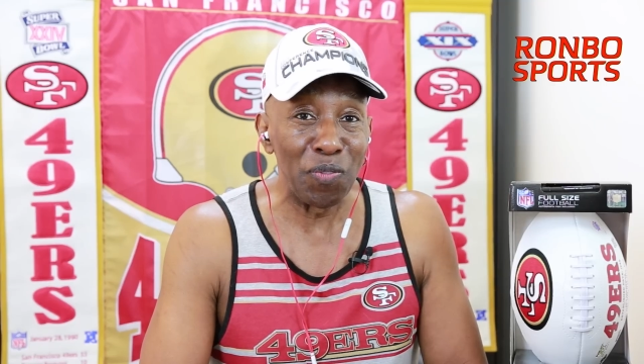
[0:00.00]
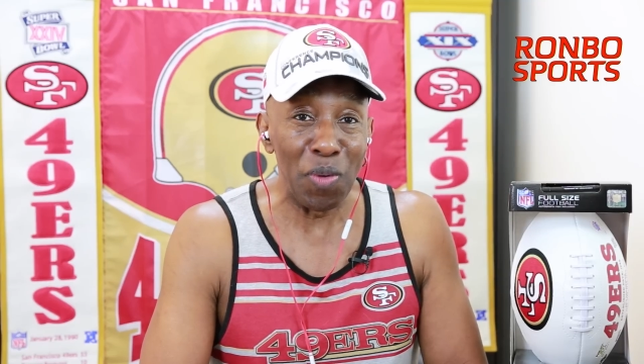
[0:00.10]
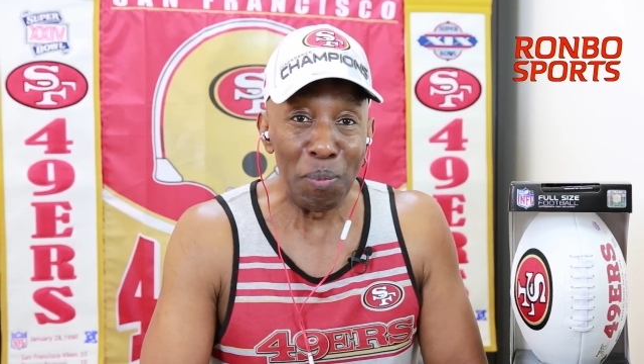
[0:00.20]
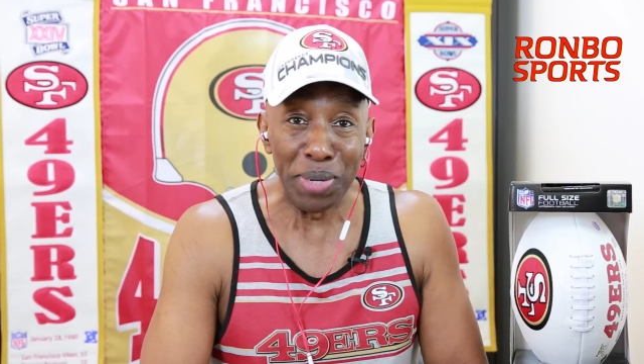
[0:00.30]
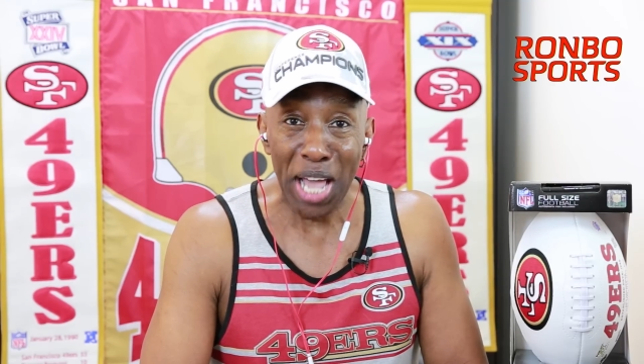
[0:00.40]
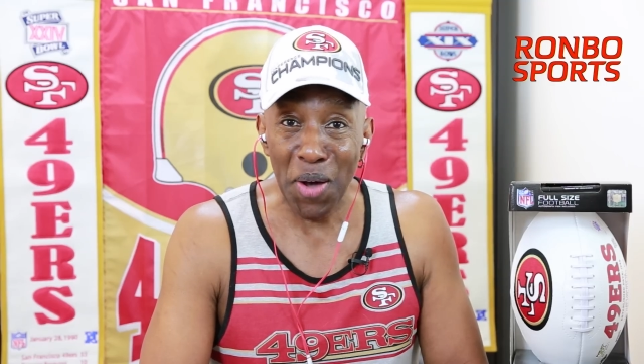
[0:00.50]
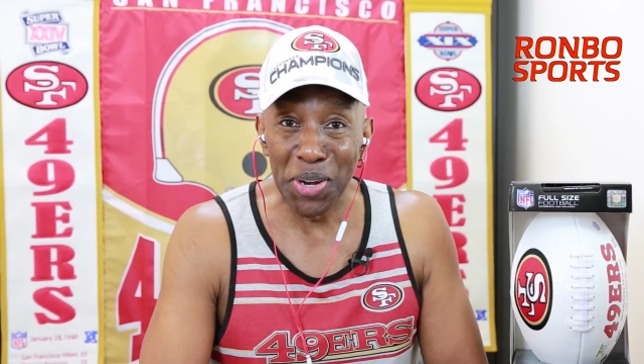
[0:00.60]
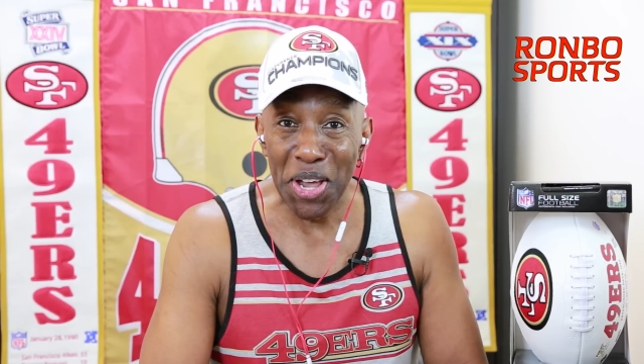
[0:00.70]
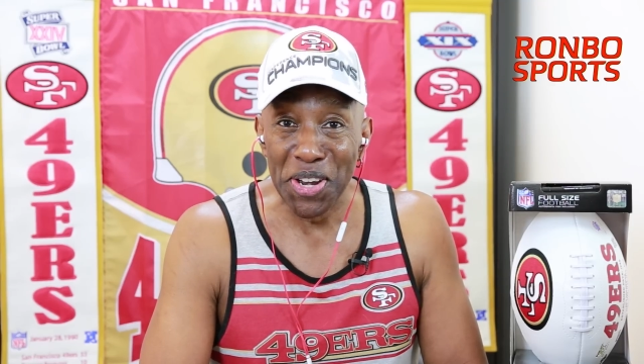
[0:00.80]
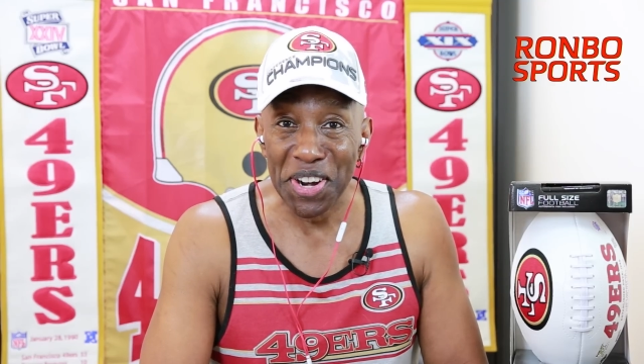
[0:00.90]
from
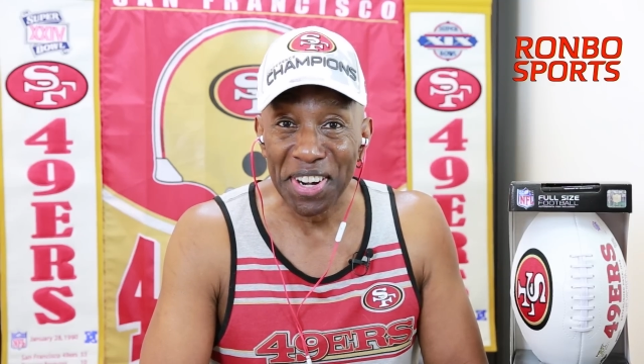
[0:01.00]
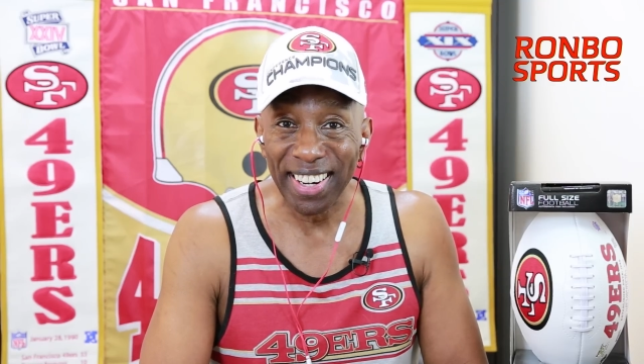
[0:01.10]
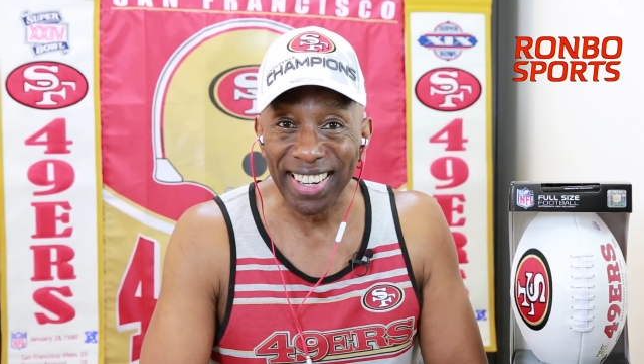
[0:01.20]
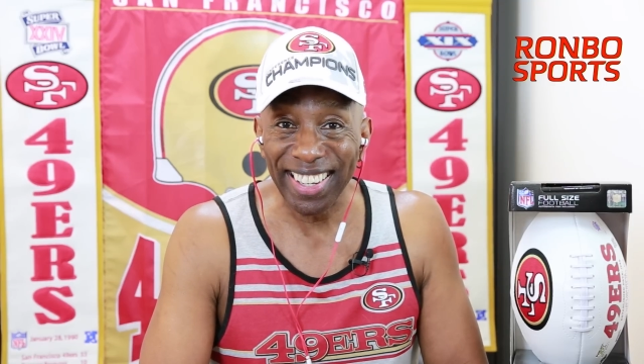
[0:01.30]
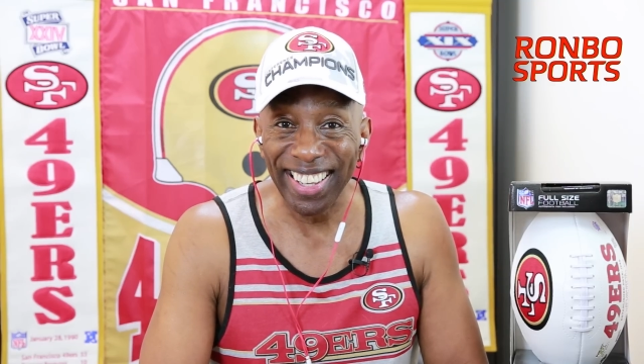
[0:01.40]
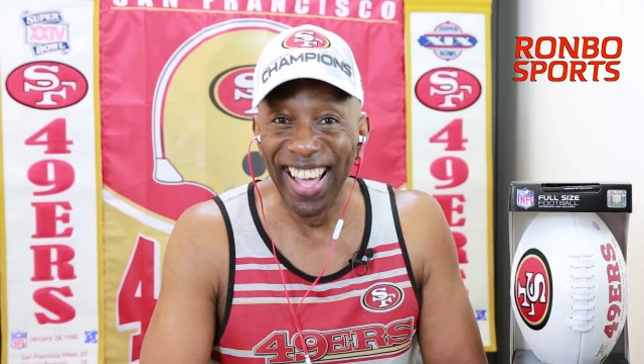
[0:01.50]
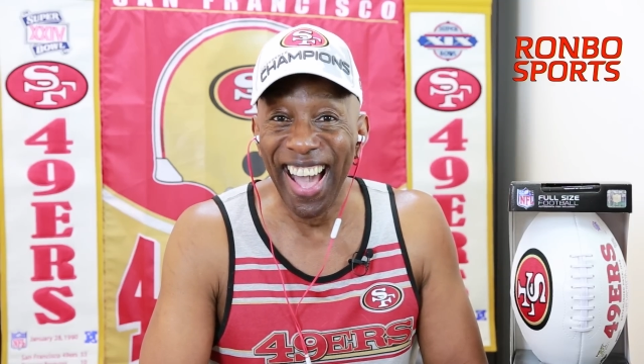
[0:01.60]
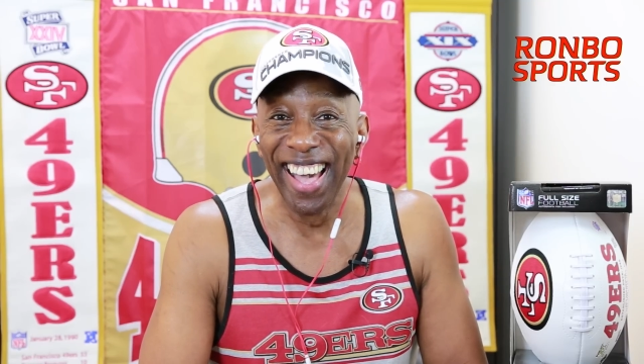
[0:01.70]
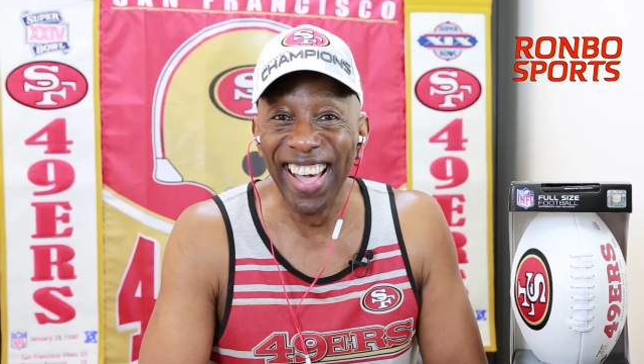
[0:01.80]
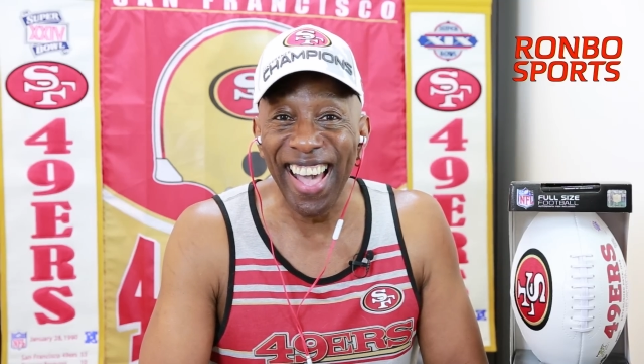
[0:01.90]
down
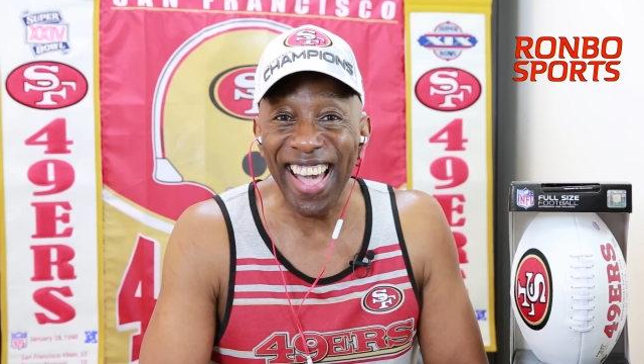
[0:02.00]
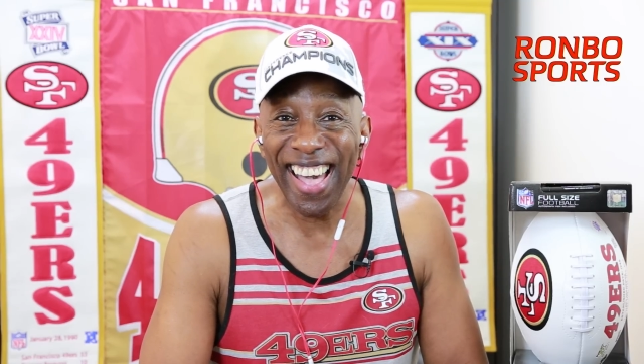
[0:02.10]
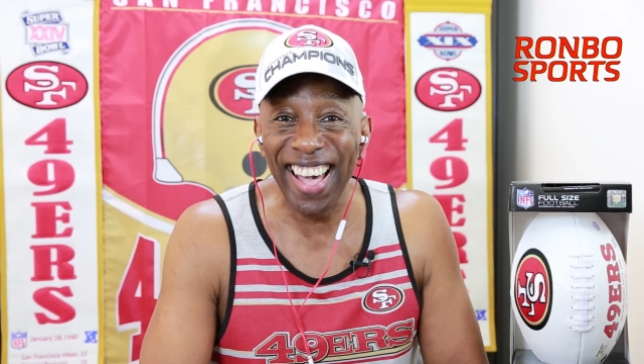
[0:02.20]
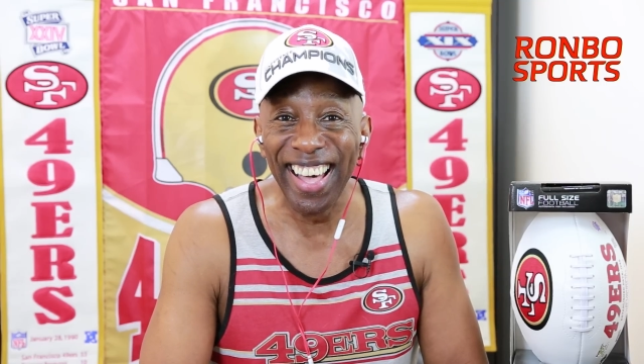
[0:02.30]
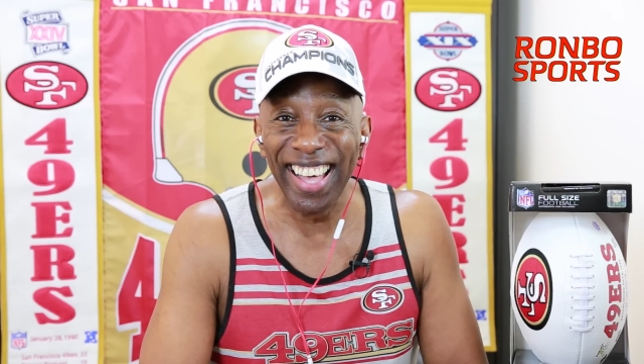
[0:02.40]
under?